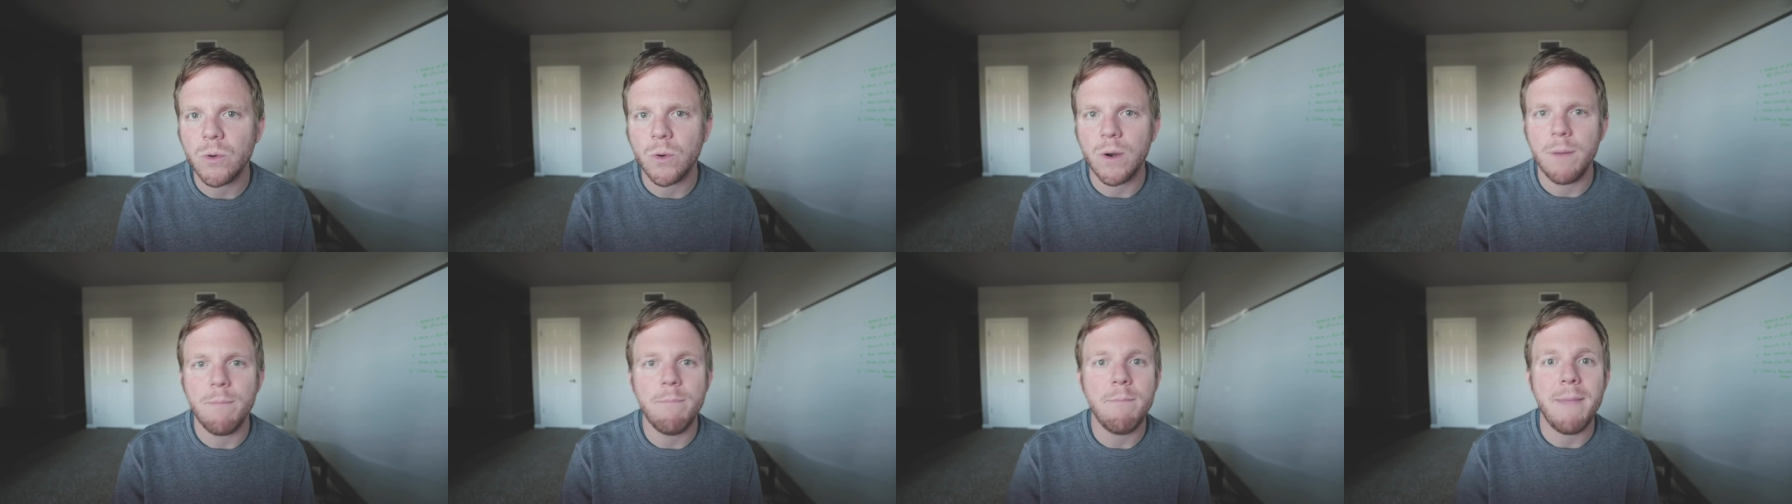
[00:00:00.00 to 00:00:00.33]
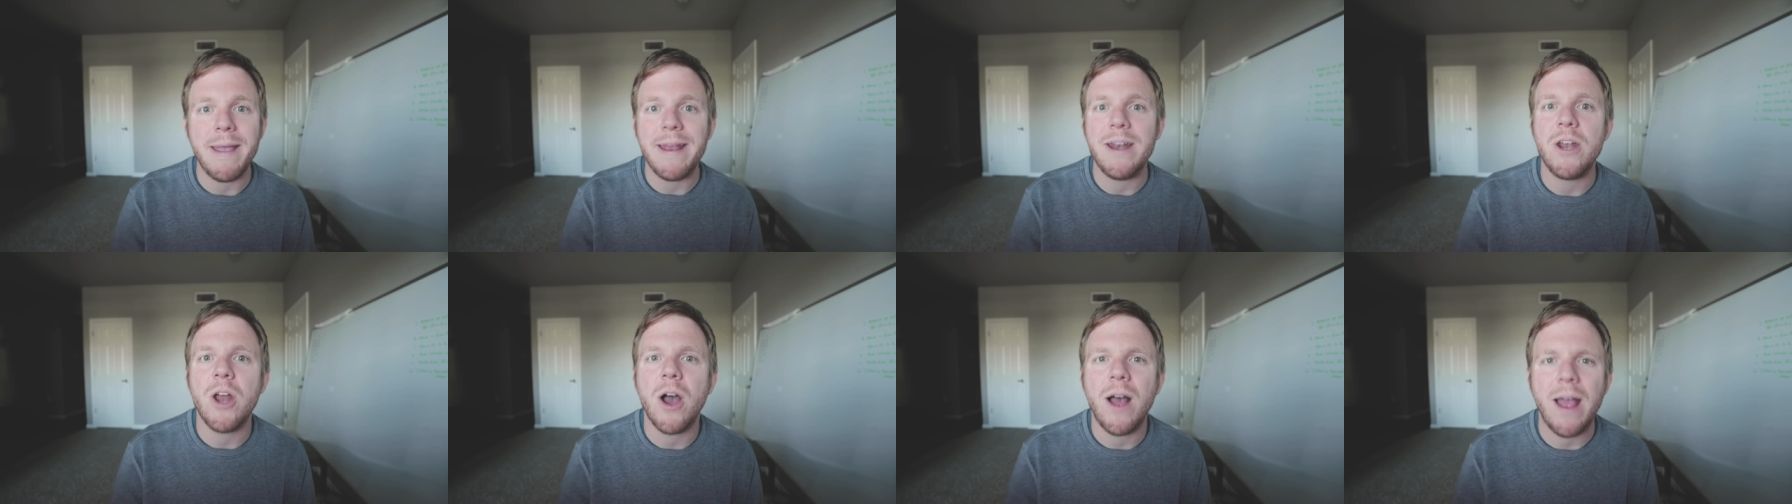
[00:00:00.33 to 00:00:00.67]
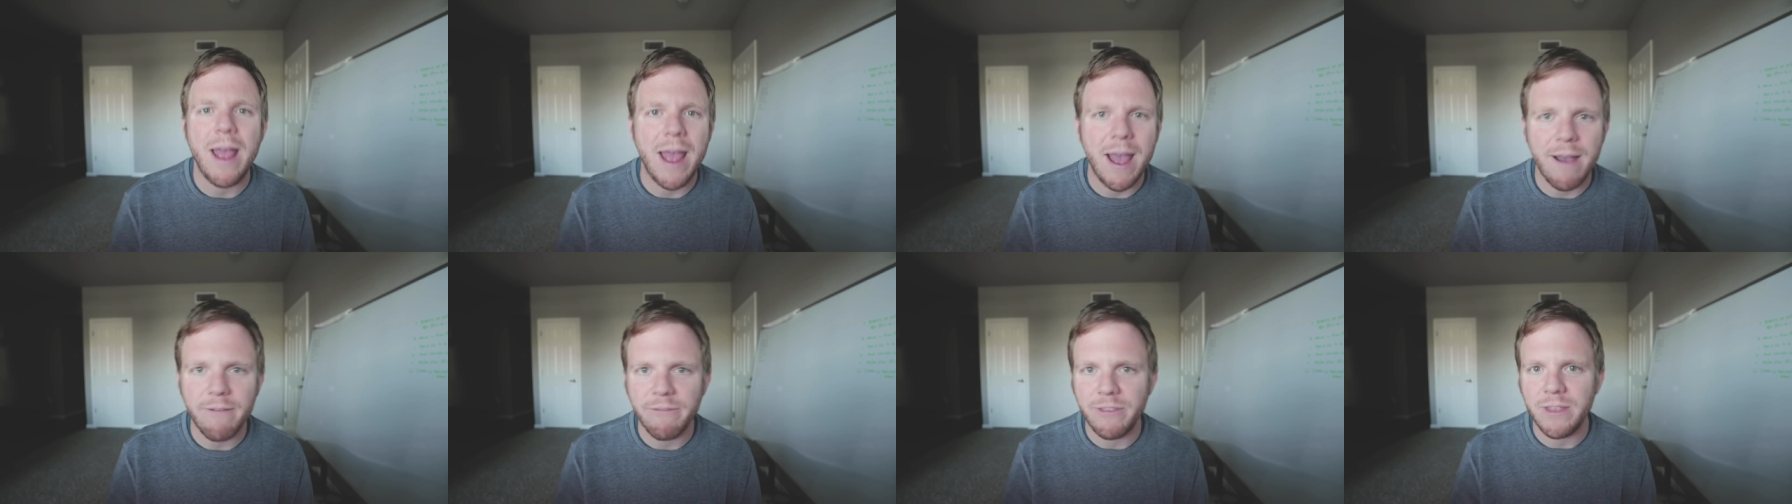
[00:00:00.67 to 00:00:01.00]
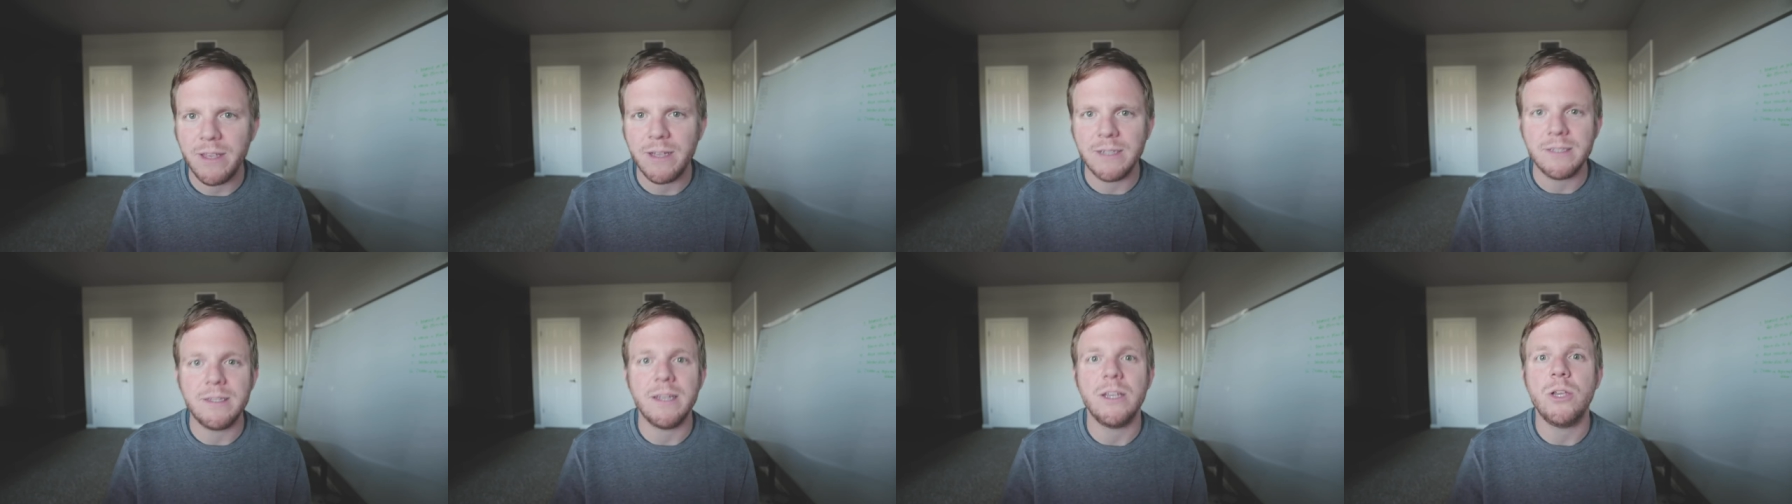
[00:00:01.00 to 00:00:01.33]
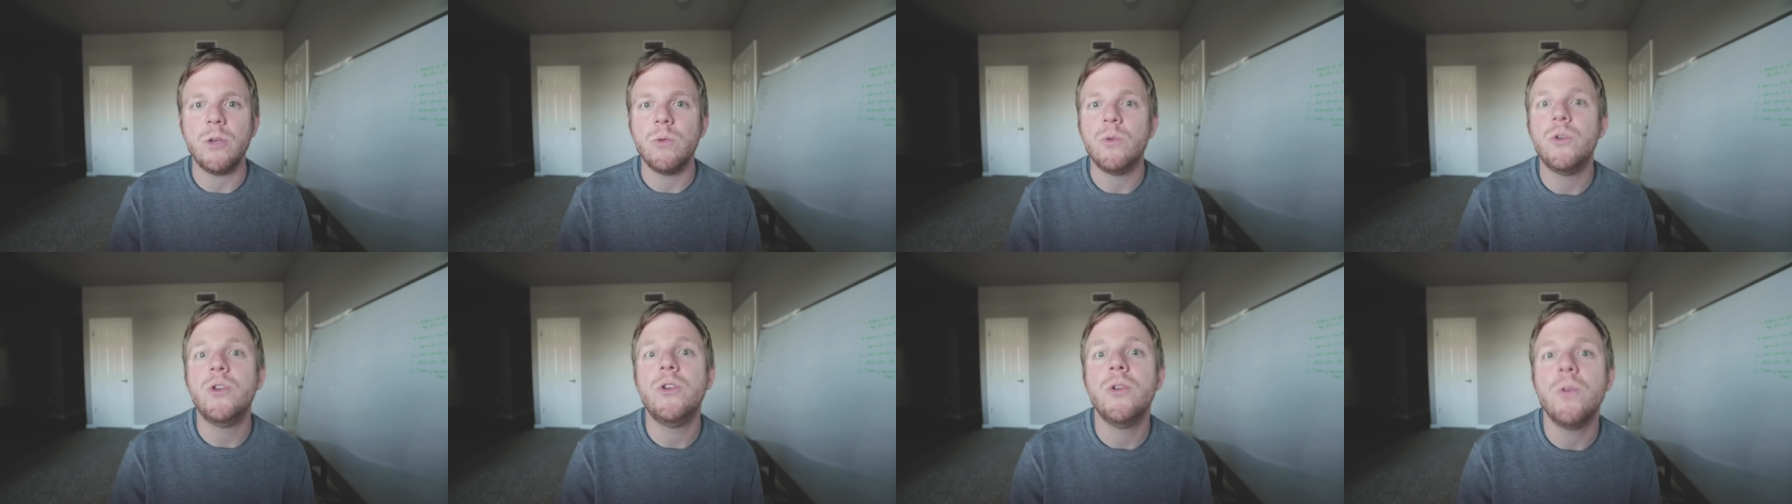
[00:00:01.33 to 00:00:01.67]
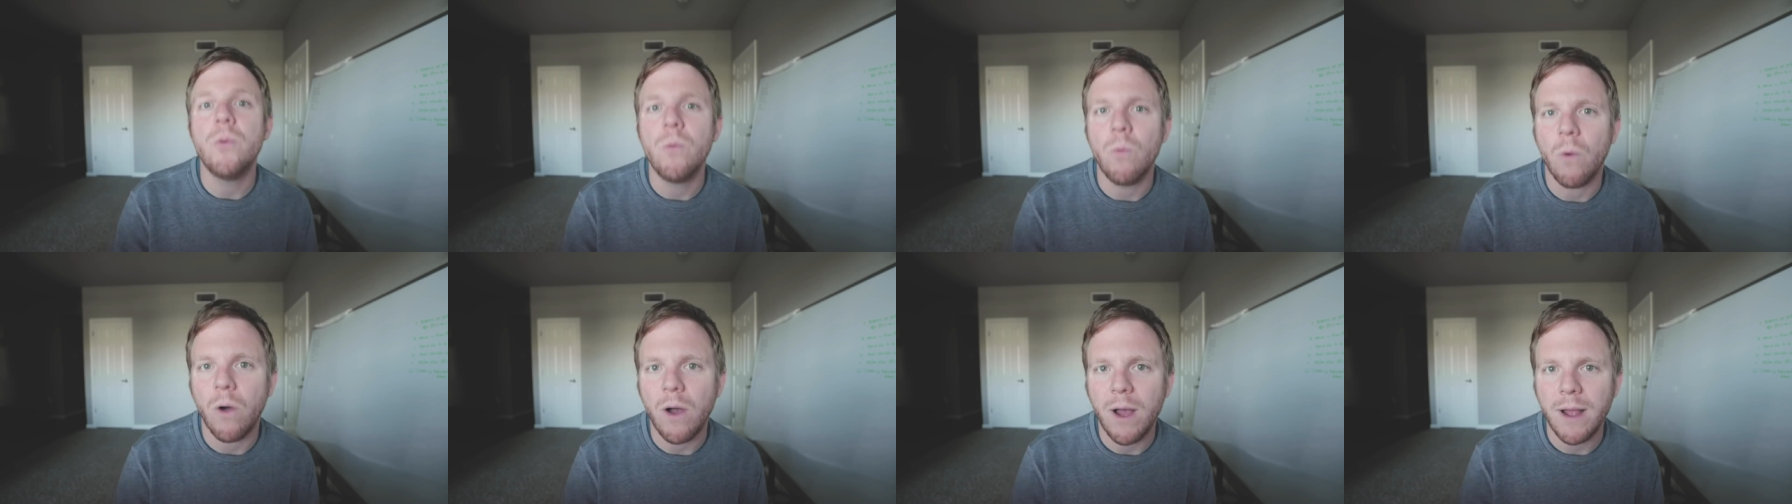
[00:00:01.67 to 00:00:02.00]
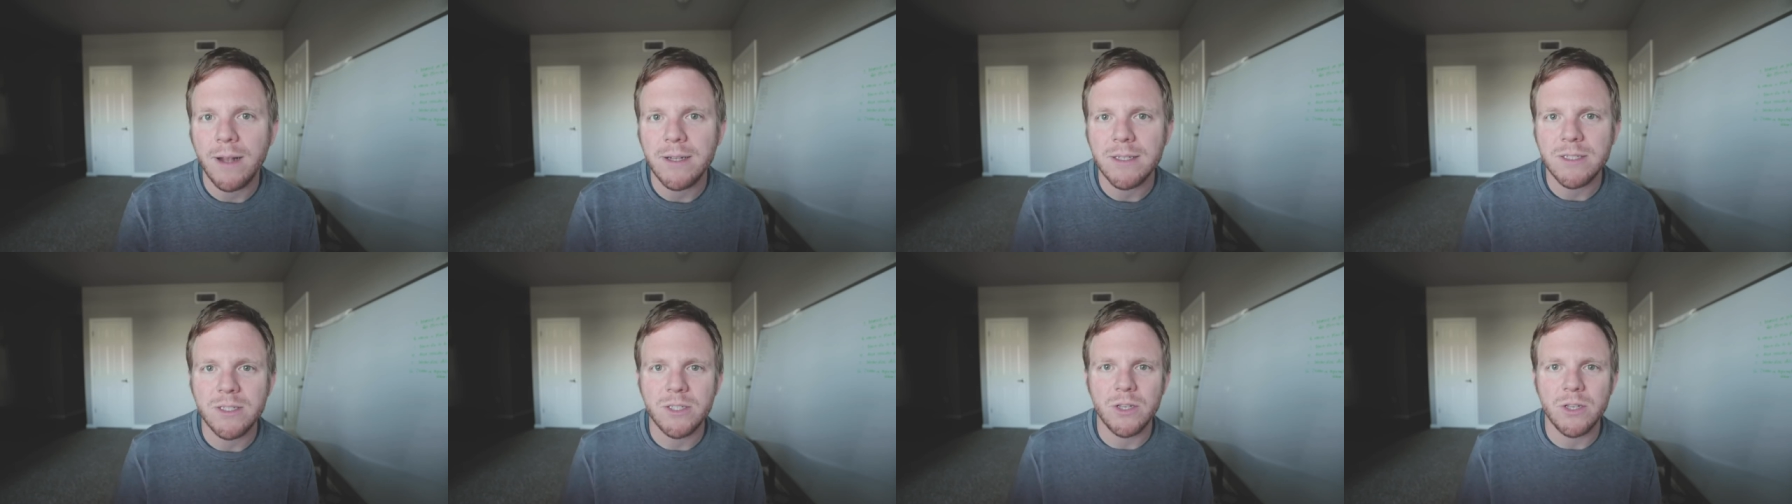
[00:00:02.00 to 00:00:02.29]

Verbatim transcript: or it may not have things that you do want.